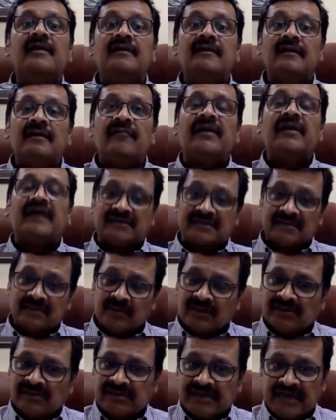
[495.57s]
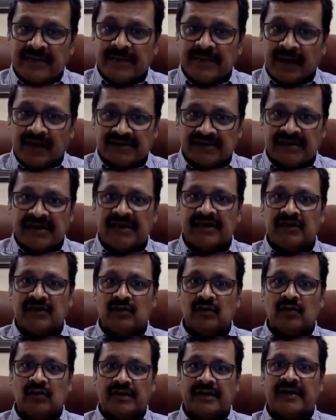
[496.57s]
when customers keep asking
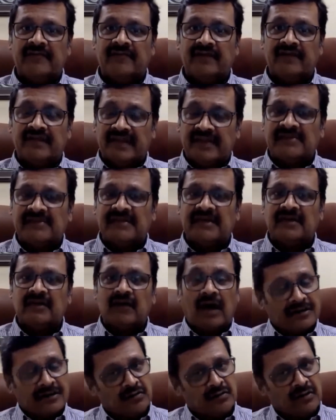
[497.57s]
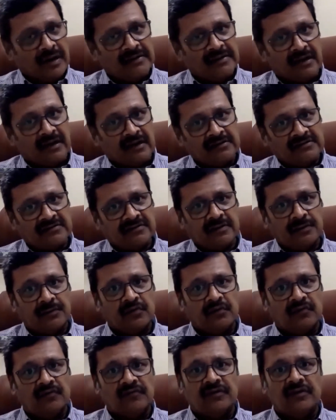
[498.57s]
you, okay, when they start asking
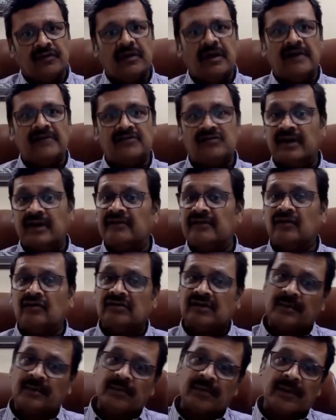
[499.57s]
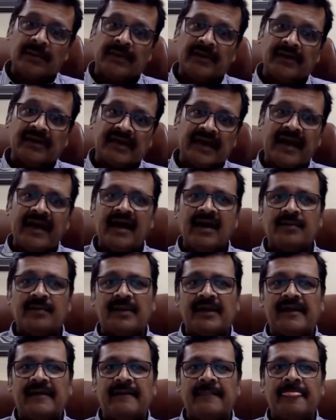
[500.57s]
9,000, yeah,
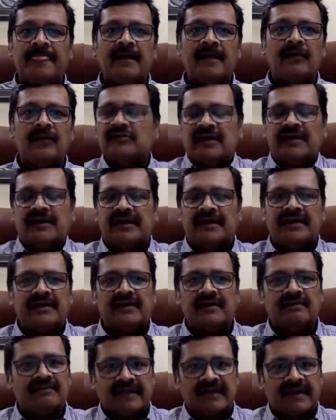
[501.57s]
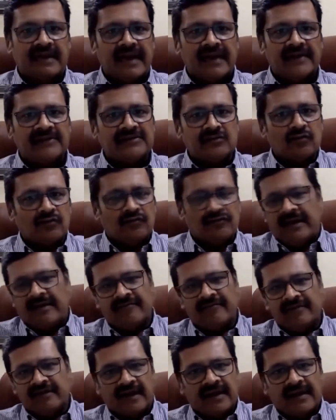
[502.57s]
you suddenly realize, no, we
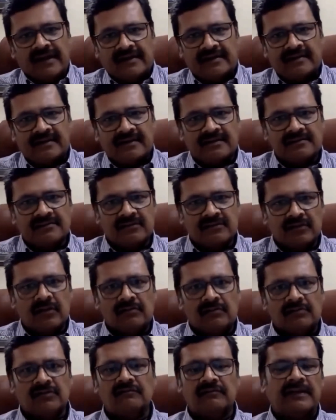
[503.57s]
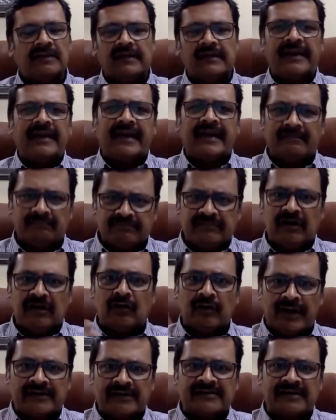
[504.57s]
haven't done it. So when any
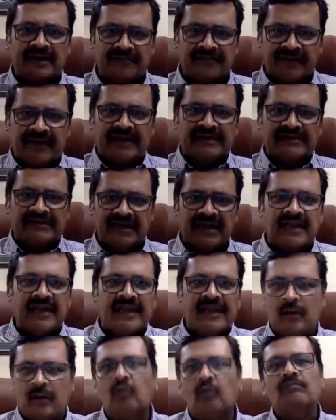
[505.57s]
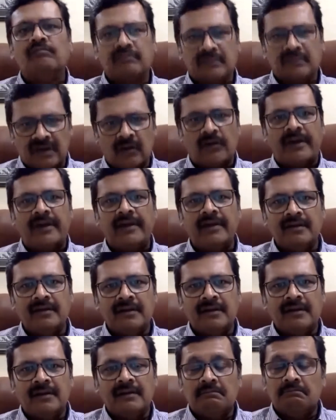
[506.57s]
certification is little, okay?
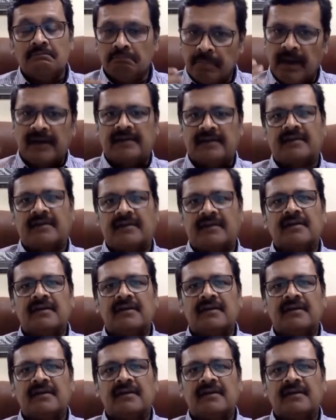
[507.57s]
But